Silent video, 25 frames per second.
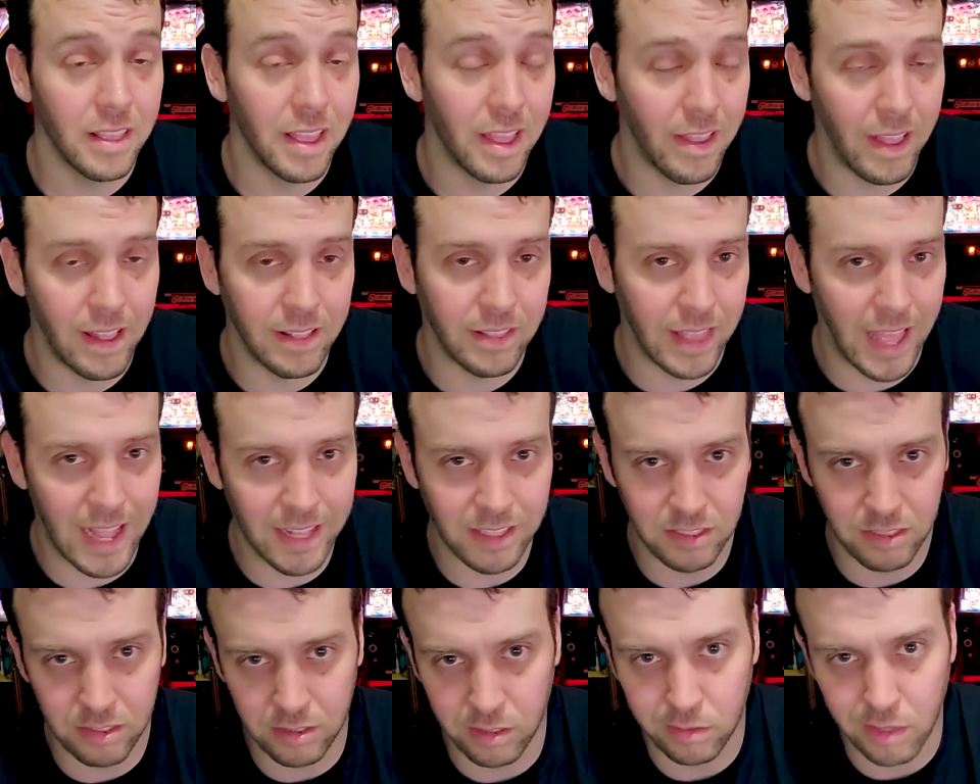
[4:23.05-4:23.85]
And
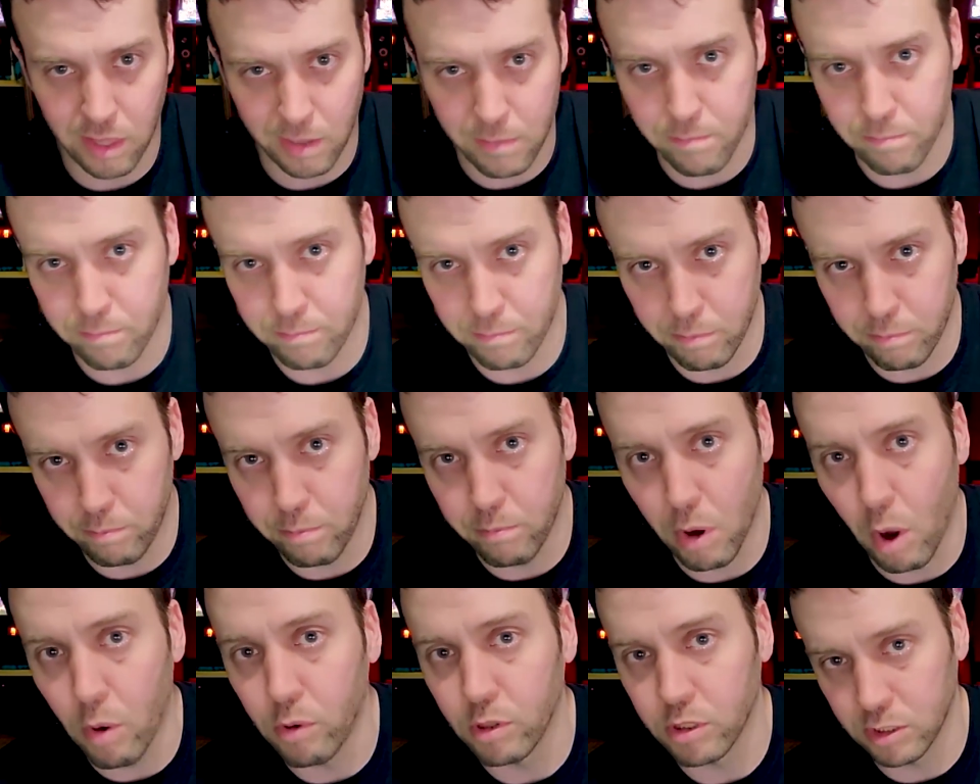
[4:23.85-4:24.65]
that's the
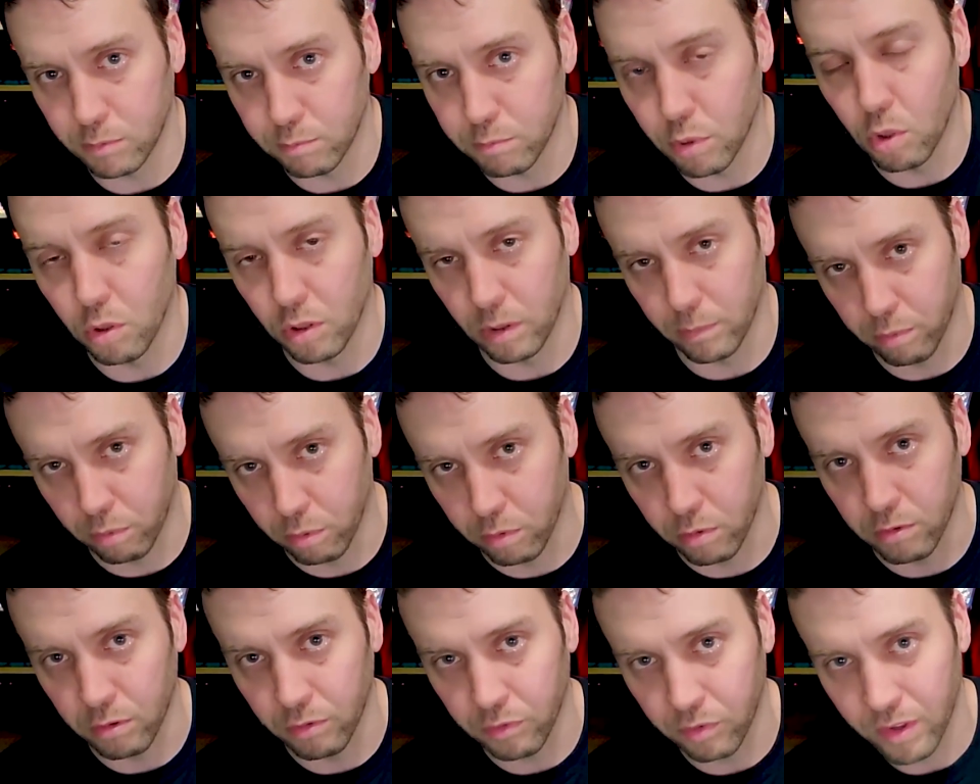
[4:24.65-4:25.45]
most
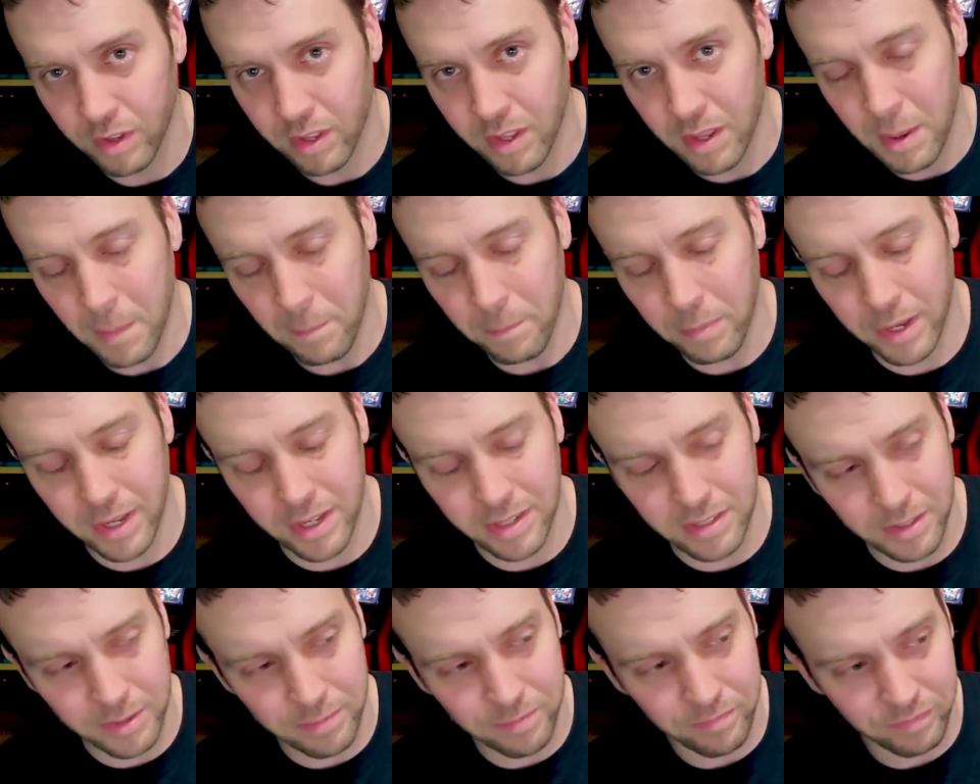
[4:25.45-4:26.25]
bulletproof.
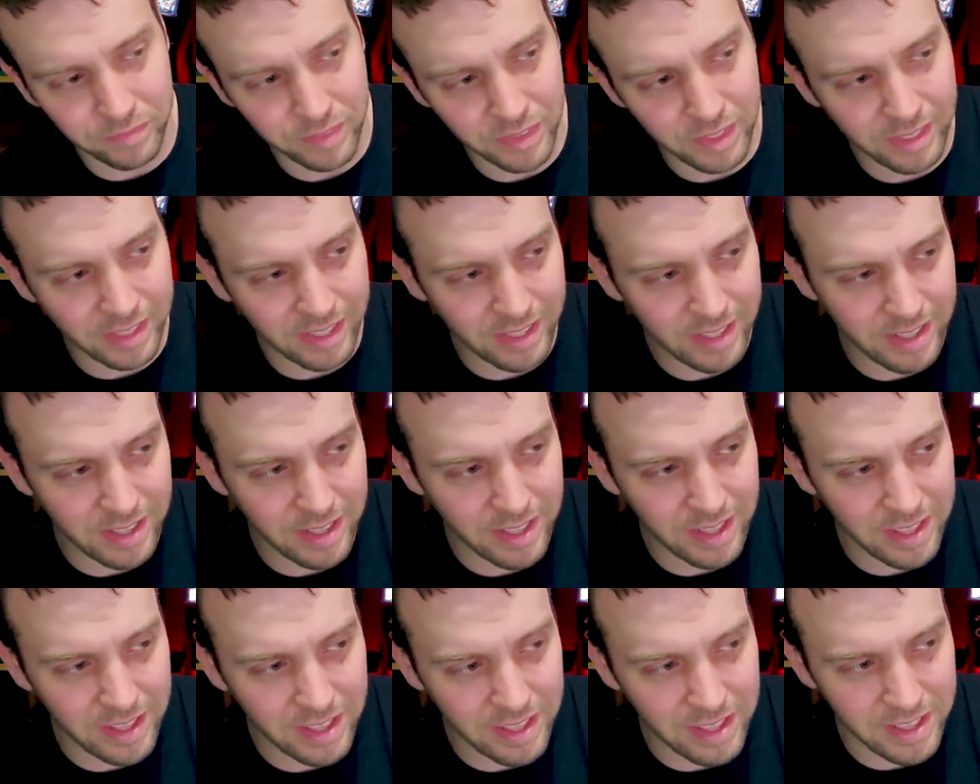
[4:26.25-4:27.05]
But
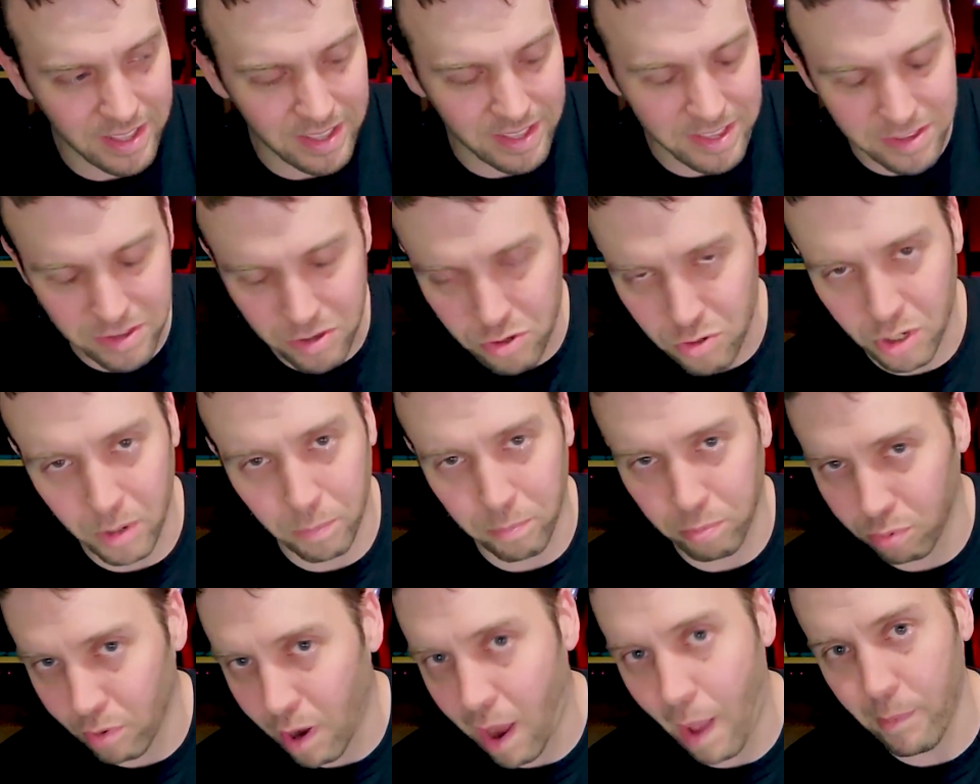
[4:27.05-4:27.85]
you
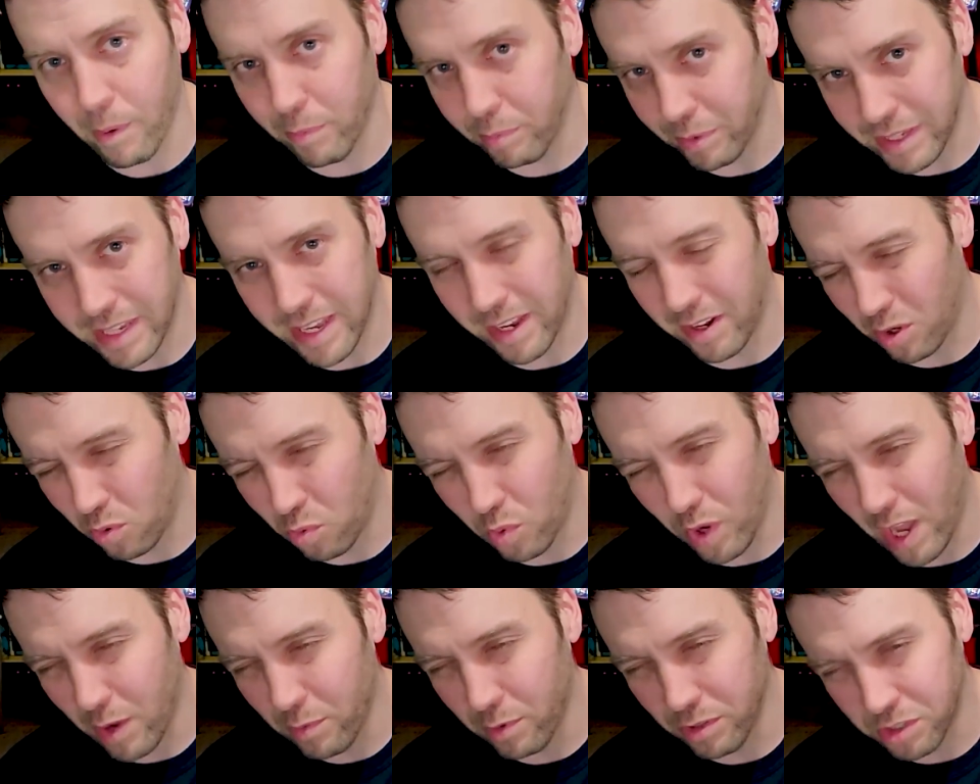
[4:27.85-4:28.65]
could probably get
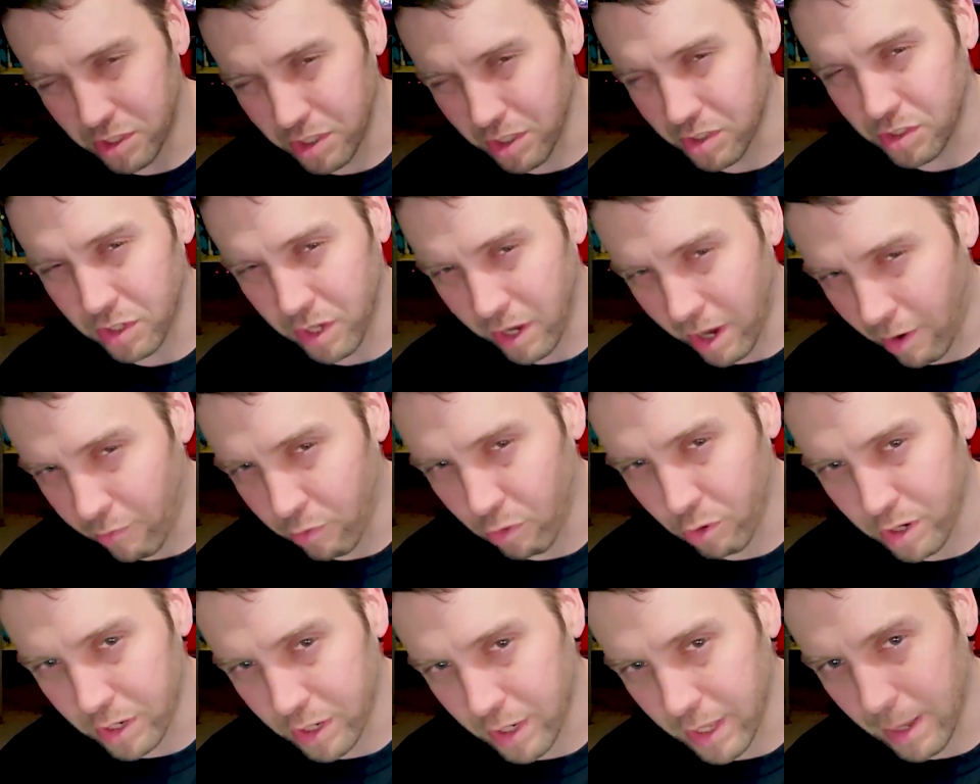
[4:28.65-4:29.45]
away with just
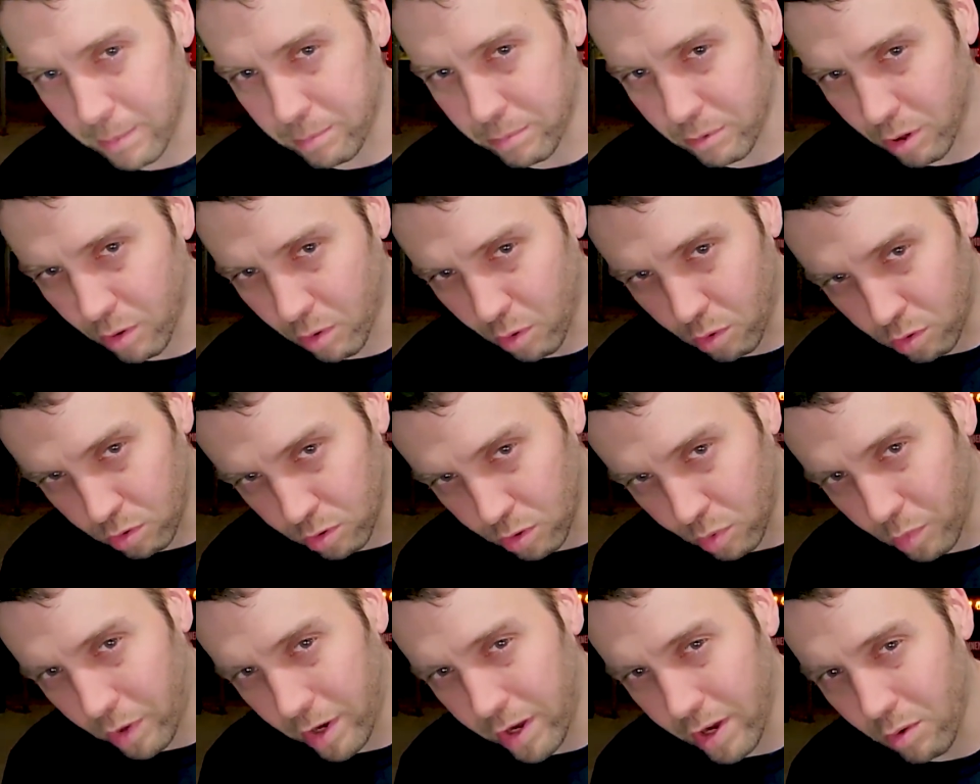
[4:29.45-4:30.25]
covering up all
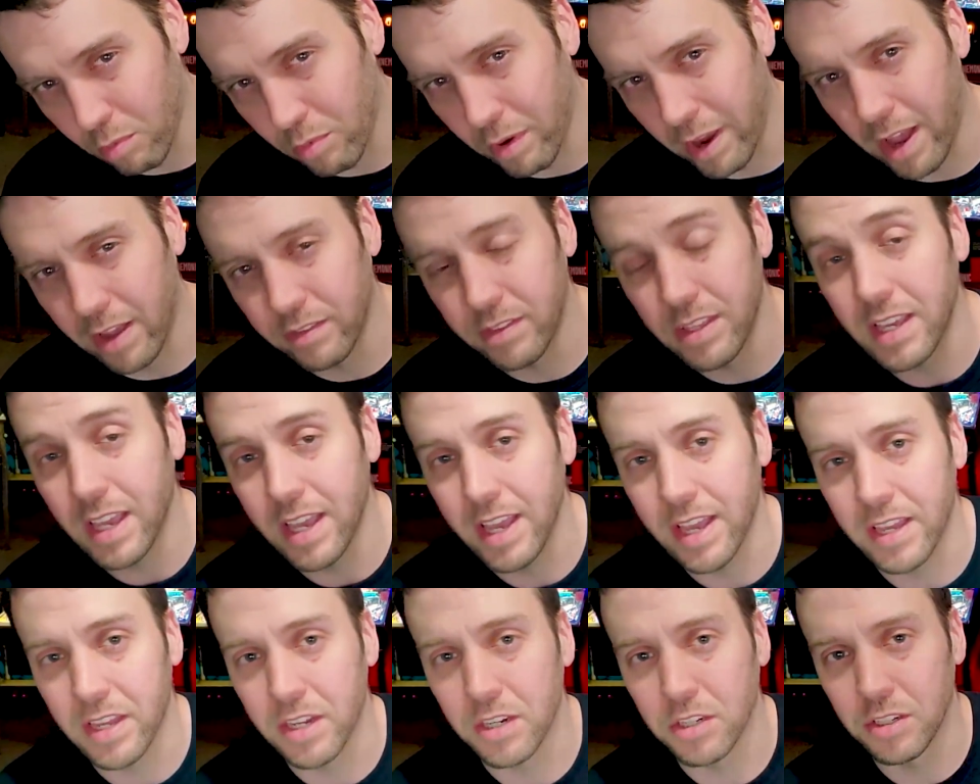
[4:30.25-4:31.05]
the way around the
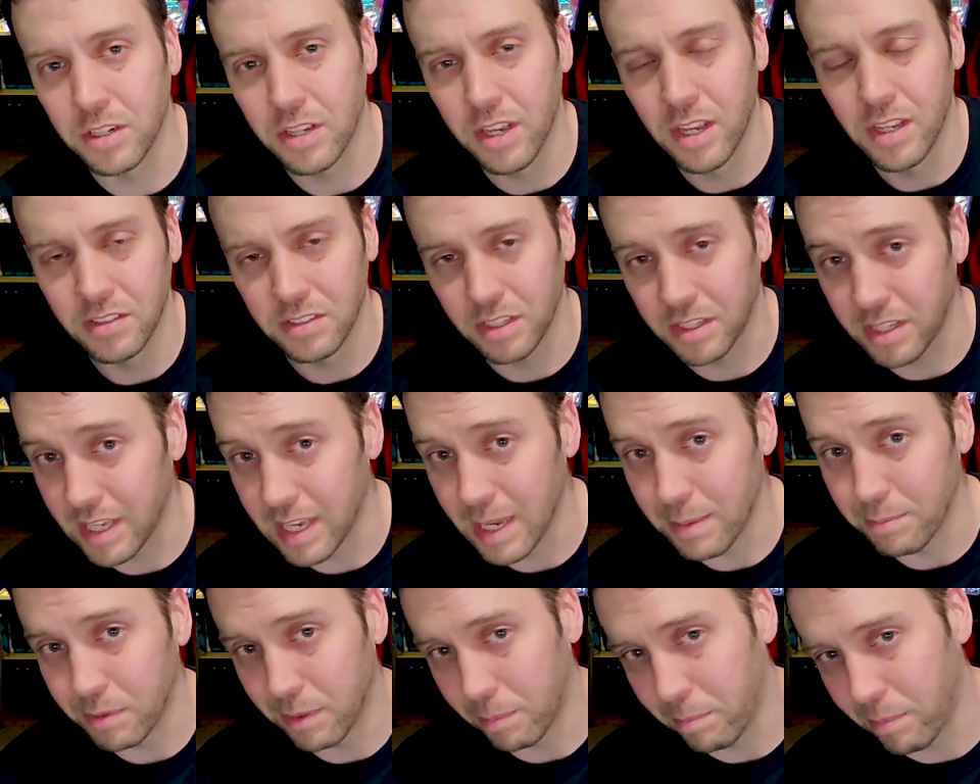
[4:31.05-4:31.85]
edge to
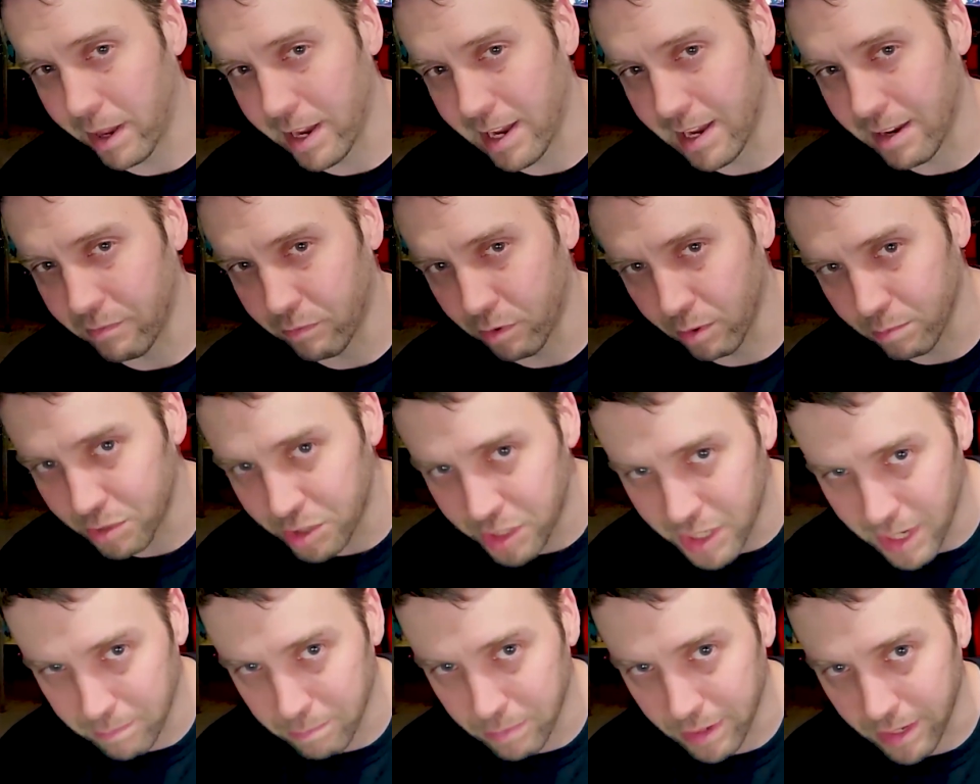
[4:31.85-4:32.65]
keep the paint from
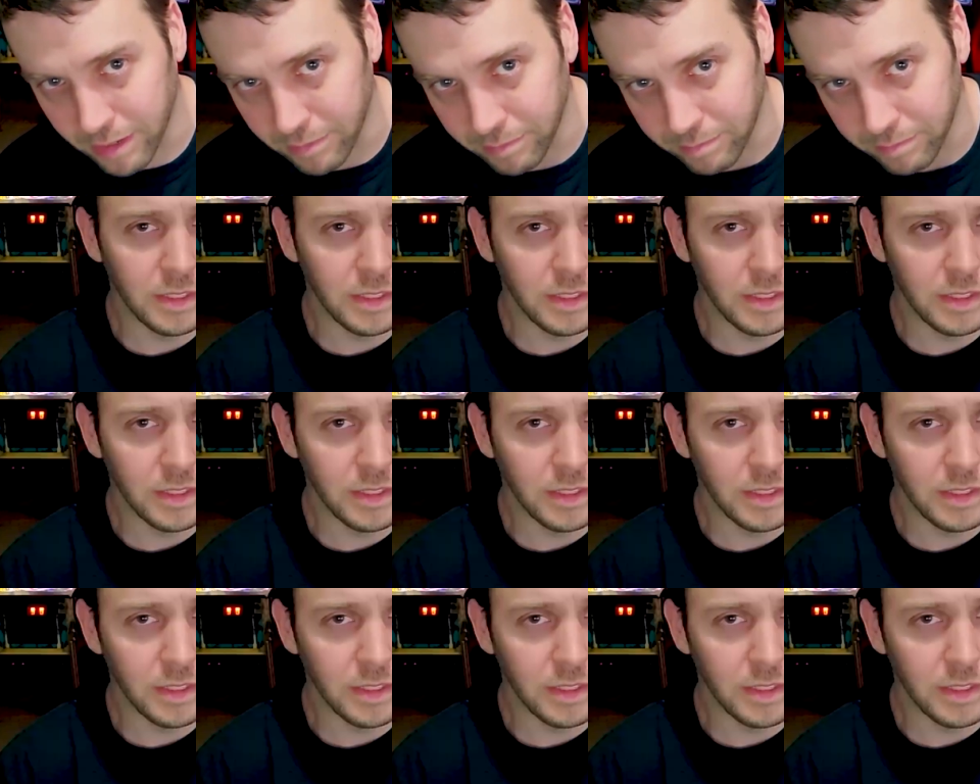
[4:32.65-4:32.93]
chipping.